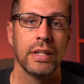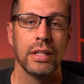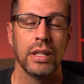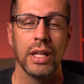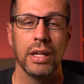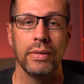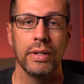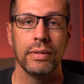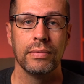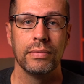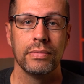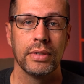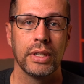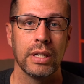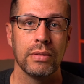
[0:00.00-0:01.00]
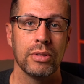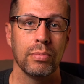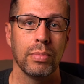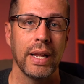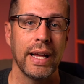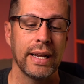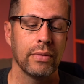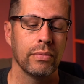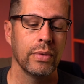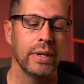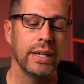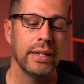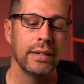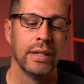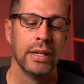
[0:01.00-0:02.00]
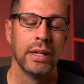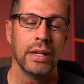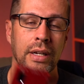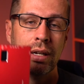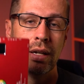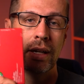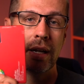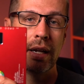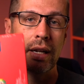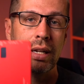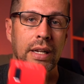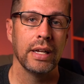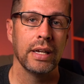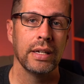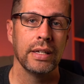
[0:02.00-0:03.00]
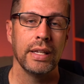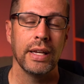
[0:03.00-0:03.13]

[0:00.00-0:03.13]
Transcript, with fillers: Love it. Comes in black and red, and uh,